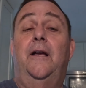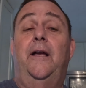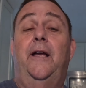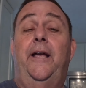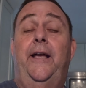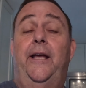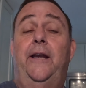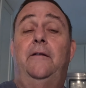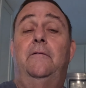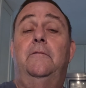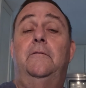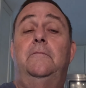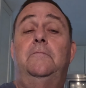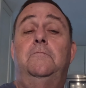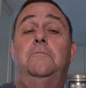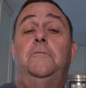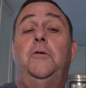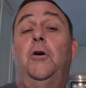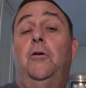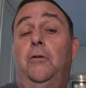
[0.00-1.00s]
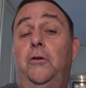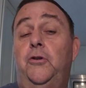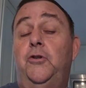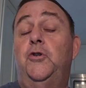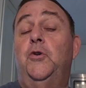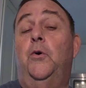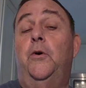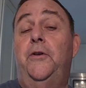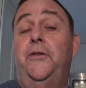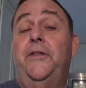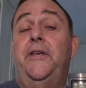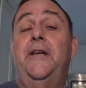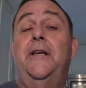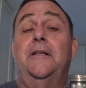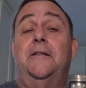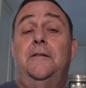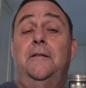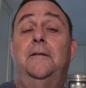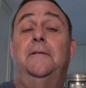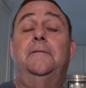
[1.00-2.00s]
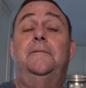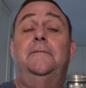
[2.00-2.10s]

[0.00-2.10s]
and you'll enjoy this.